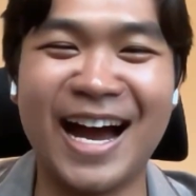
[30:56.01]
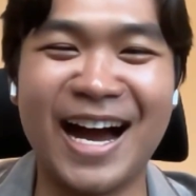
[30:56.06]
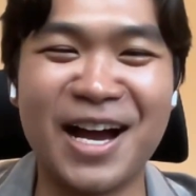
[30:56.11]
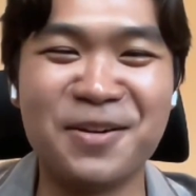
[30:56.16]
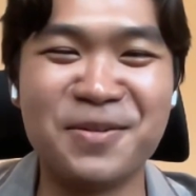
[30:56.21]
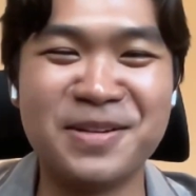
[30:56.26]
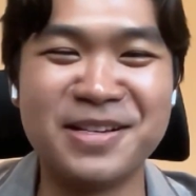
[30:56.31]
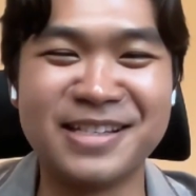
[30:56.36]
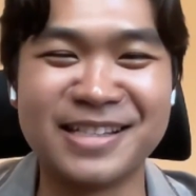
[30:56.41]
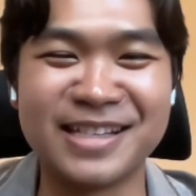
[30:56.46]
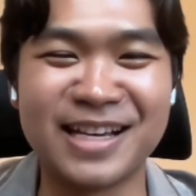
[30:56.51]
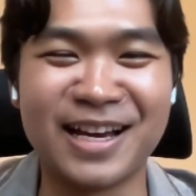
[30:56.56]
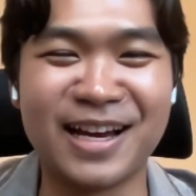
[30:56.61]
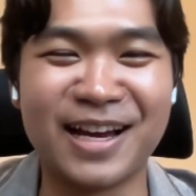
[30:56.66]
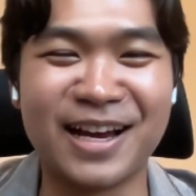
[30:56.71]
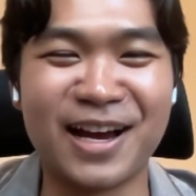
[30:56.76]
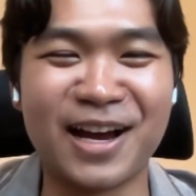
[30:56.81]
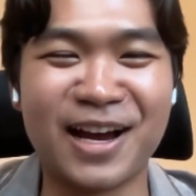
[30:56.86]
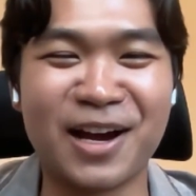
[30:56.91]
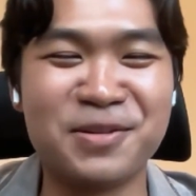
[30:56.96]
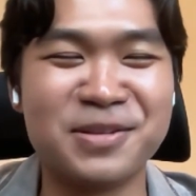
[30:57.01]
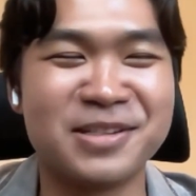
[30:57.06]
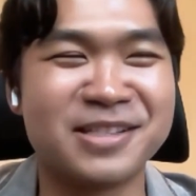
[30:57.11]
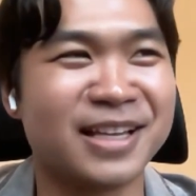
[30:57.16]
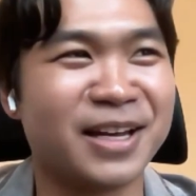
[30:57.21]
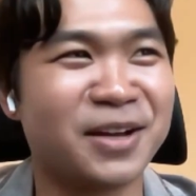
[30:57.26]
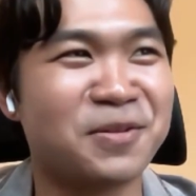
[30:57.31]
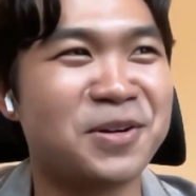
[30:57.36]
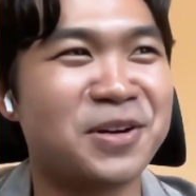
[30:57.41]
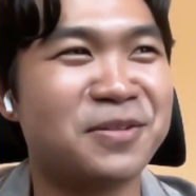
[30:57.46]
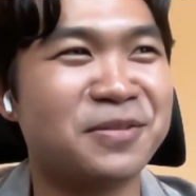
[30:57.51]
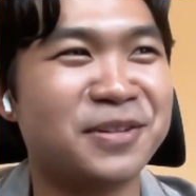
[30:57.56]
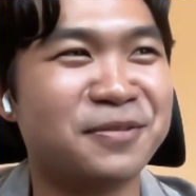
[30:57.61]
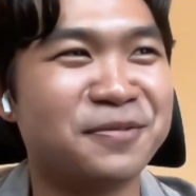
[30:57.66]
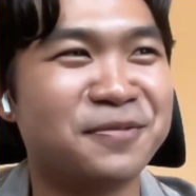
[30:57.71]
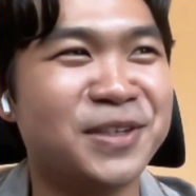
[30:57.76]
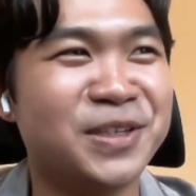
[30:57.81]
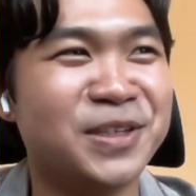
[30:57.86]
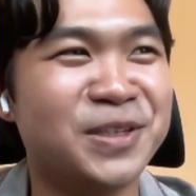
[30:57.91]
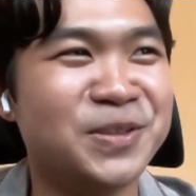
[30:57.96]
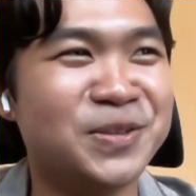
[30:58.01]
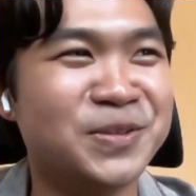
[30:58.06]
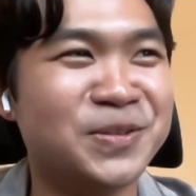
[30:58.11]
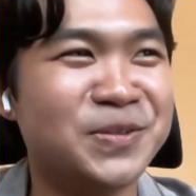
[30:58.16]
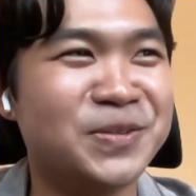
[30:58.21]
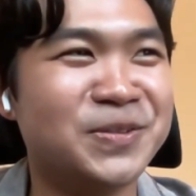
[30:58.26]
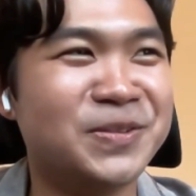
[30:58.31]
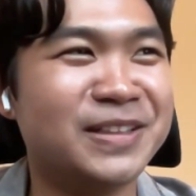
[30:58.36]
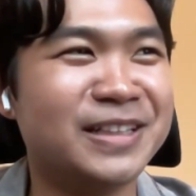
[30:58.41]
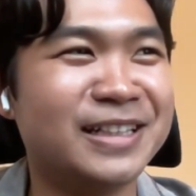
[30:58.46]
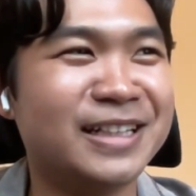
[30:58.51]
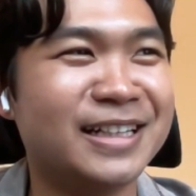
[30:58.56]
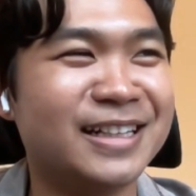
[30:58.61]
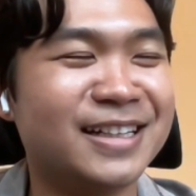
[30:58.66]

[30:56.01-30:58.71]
I was like one of the few,